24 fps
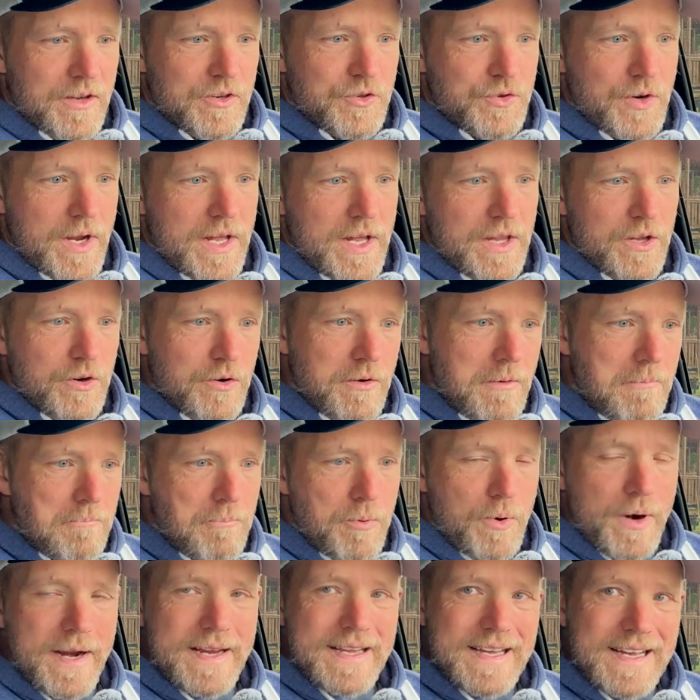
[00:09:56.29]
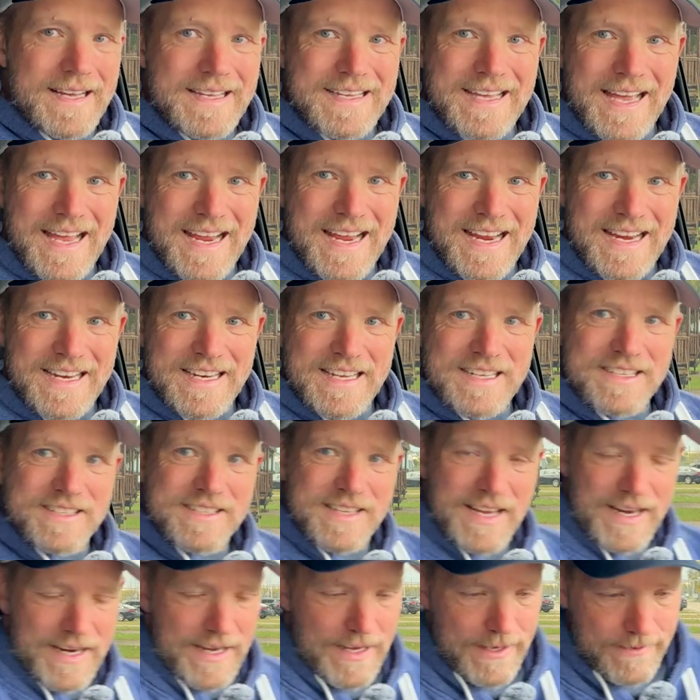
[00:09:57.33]
trailer brake gain
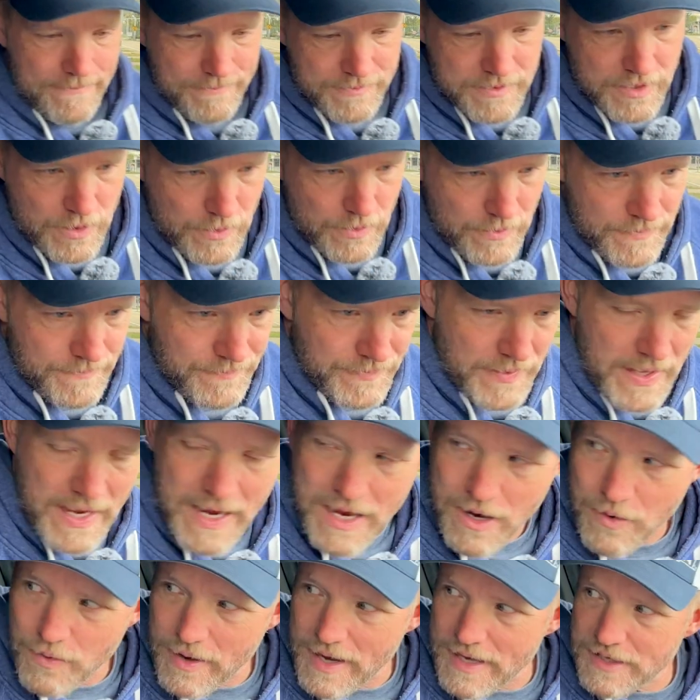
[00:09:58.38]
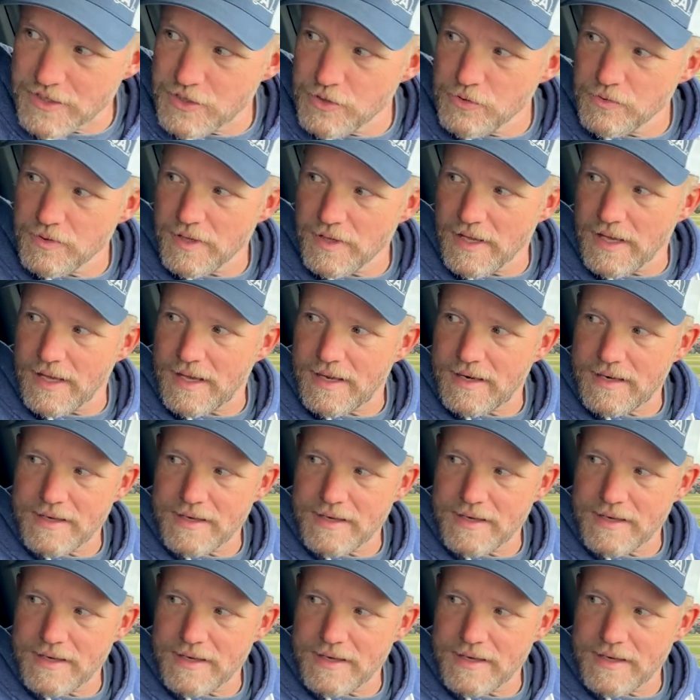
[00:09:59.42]
setting. So how I do that